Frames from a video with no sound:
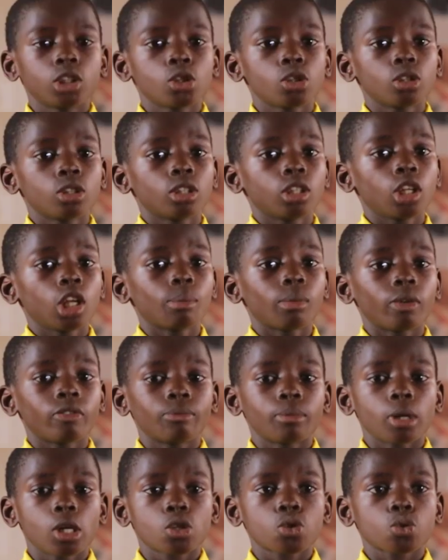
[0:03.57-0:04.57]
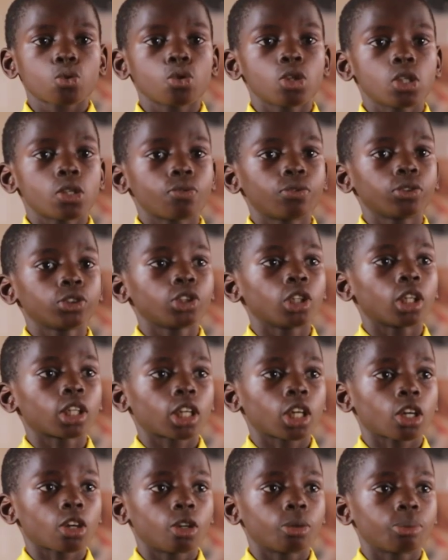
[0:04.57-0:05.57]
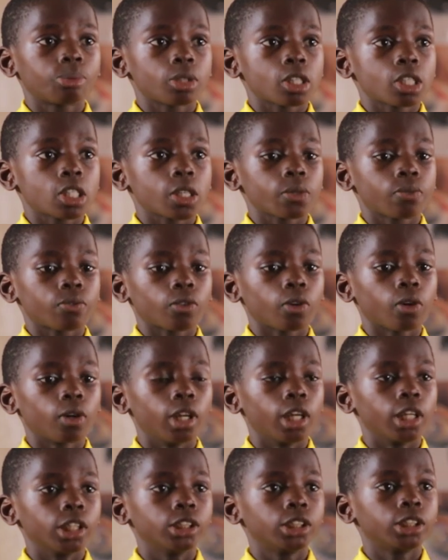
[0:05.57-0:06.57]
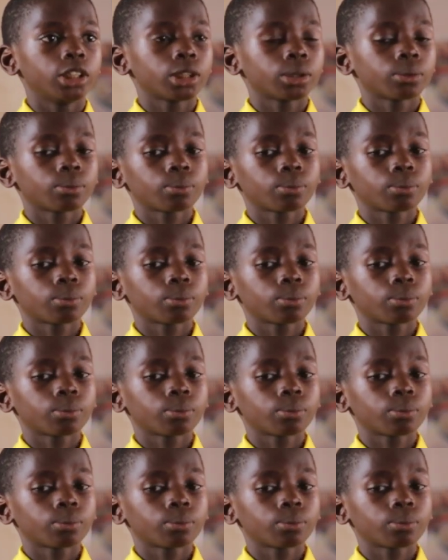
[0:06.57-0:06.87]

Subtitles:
The name of my school is Future Care Comprehensive College.